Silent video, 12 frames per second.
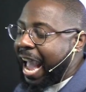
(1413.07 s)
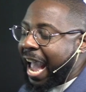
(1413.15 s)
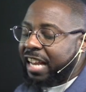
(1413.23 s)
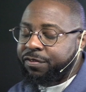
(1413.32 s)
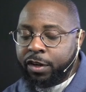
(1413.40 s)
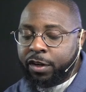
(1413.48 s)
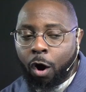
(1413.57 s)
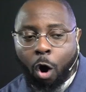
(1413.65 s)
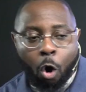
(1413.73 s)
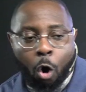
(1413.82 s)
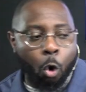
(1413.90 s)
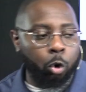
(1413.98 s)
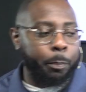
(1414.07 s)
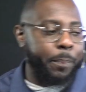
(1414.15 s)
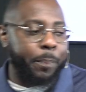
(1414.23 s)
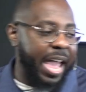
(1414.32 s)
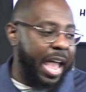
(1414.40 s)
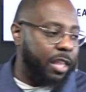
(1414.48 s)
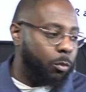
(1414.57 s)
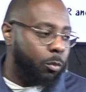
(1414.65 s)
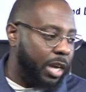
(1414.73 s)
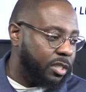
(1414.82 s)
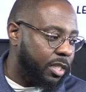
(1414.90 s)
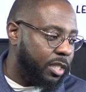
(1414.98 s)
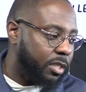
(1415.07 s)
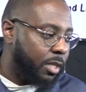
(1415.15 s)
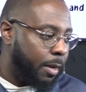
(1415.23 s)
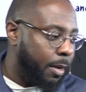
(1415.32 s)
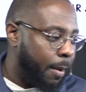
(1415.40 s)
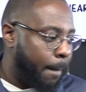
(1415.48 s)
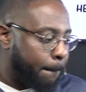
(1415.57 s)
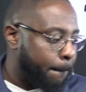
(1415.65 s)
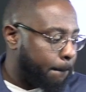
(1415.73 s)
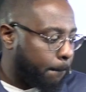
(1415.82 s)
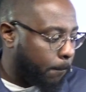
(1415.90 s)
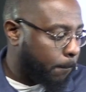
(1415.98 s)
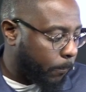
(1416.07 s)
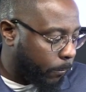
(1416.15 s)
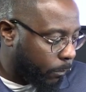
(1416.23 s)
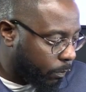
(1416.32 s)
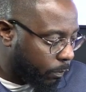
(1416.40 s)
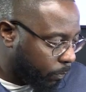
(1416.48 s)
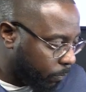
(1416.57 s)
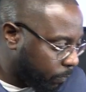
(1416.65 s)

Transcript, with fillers: ask for the old path. Watch this. Where is the good